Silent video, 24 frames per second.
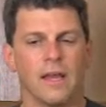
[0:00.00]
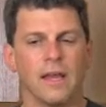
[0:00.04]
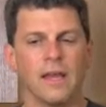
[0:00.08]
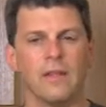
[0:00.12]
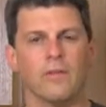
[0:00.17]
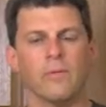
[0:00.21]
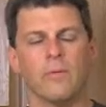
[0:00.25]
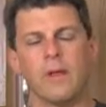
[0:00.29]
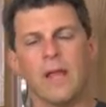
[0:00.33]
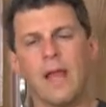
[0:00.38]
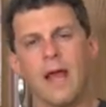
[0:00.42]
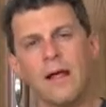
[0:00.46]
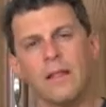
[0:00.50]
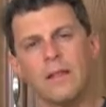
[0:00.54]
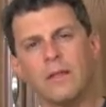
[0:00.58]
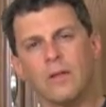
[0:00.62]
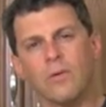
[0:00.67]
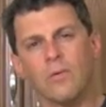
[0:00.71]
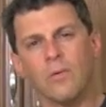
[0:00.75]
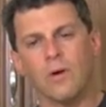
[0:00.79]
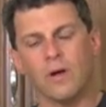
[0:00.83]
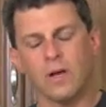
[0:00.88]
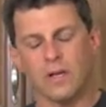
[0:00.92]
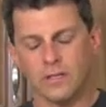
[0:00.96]
And the
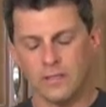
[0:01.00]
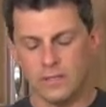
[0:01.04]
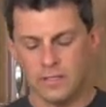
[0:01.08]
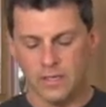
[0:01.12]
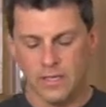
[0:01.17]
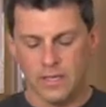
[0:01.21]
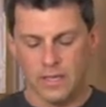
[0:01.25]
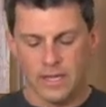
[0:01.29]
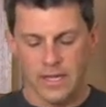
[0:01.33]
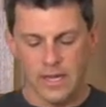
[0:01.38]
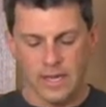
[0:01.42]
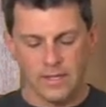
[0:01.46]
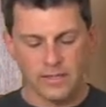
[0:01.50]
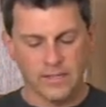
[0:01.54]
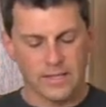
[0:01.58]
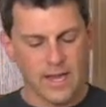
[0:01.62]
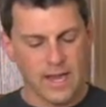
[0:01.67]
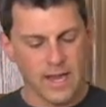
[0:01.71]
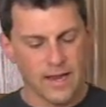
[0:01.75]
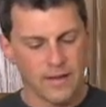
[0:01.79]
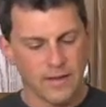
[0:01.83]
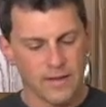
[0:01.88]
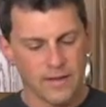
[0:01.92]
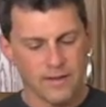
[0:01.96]
reality is
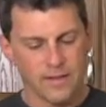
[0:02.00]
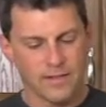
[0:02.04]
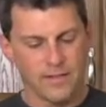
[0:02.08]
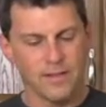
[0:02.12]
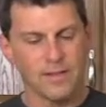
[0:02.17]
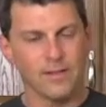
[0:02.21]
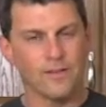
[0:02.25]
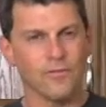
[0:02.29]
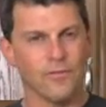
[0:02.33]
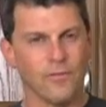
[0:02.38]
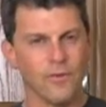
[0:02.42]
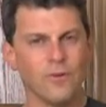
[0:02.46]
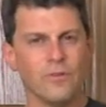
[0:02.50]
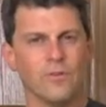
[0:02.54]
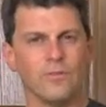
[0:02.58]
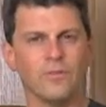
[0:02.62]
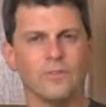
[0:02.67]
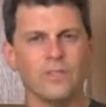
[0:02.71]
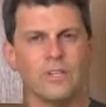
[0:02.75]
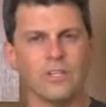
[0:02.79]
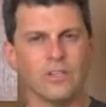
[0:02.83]
that these foods,